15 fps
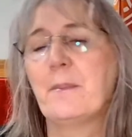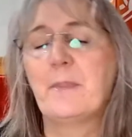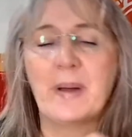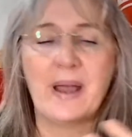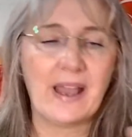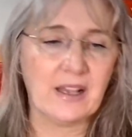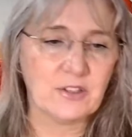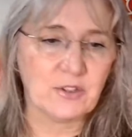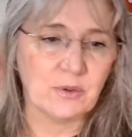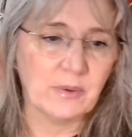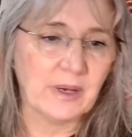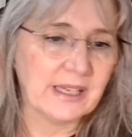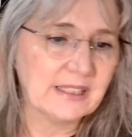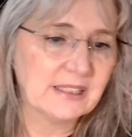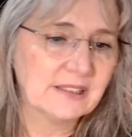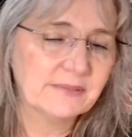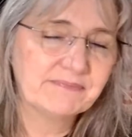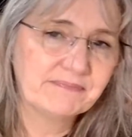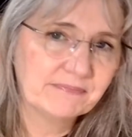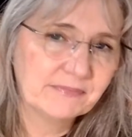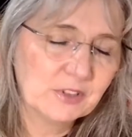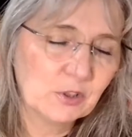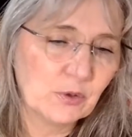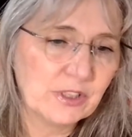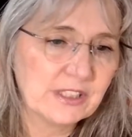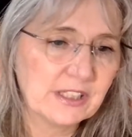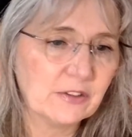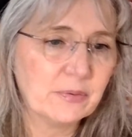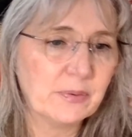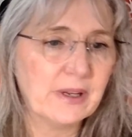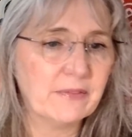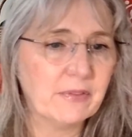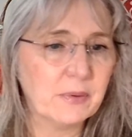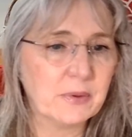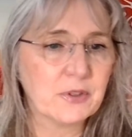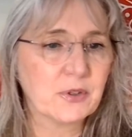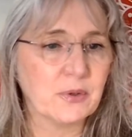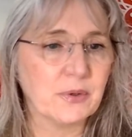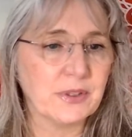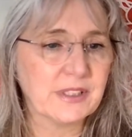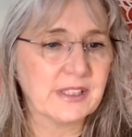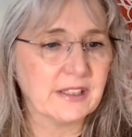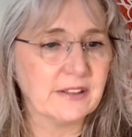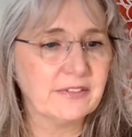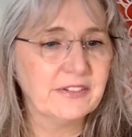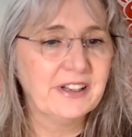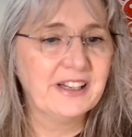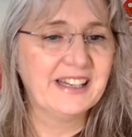But as always, call yourself whatever you want to call yourself.